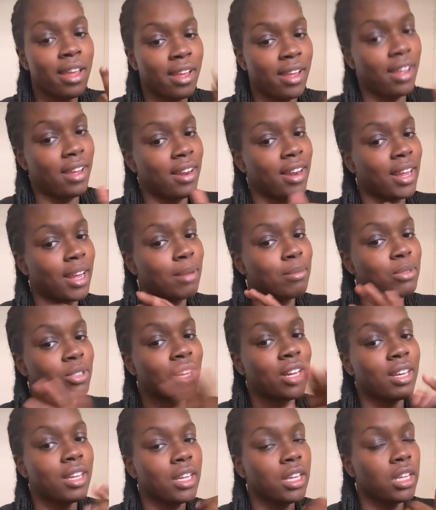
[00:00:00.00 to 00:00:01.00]
and like I'm
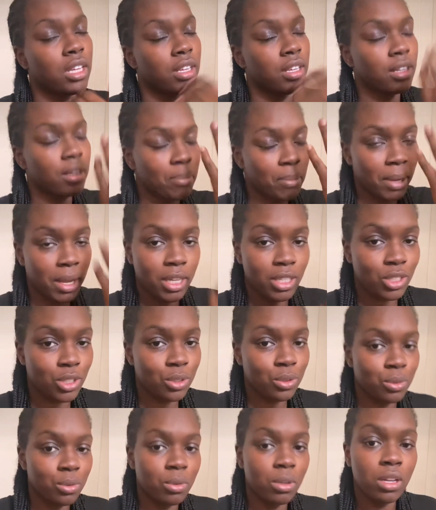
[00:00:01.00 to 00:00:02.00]
trying to get back
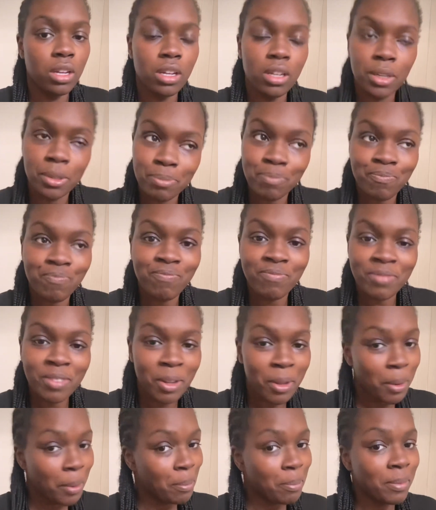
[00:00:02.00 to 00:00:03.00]
to
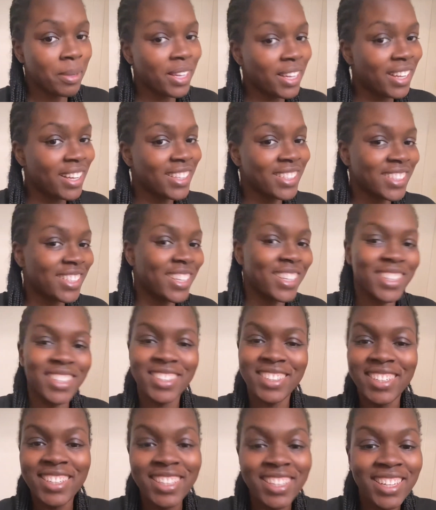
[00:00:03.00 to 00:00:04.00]
me, so
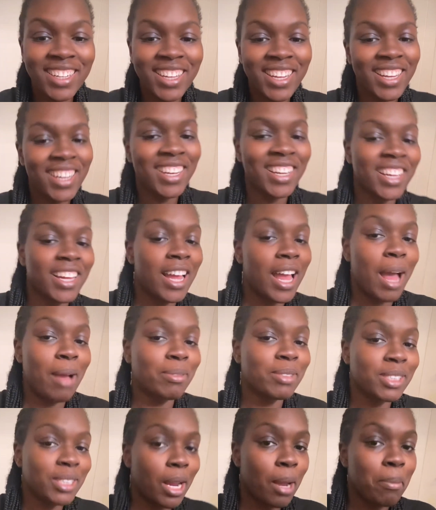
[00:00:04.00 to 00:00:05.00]
I'm
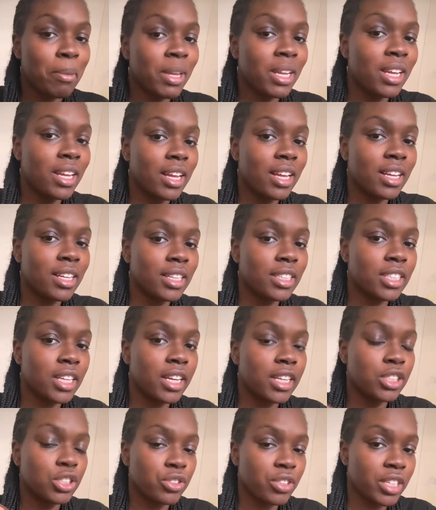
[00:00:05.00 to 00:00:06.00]
just trying to be
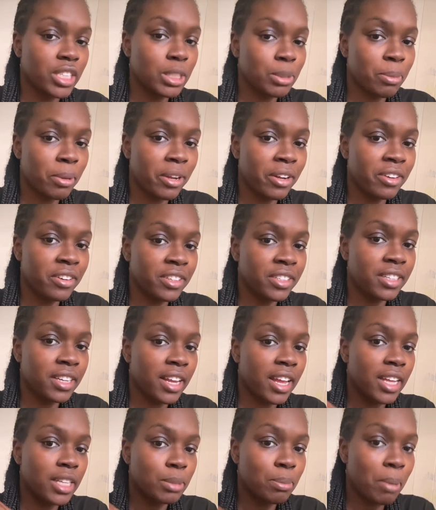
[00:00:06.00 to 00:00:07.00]
as transparent
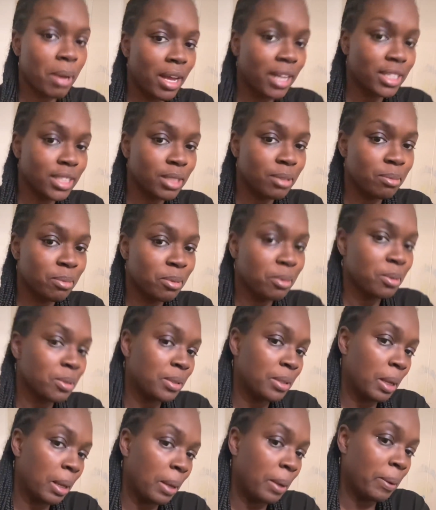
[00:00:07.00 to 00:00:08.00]
as possible.
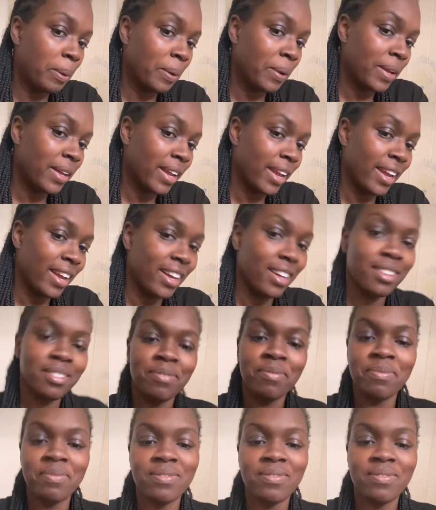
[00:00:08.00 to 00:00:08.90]
So yeah.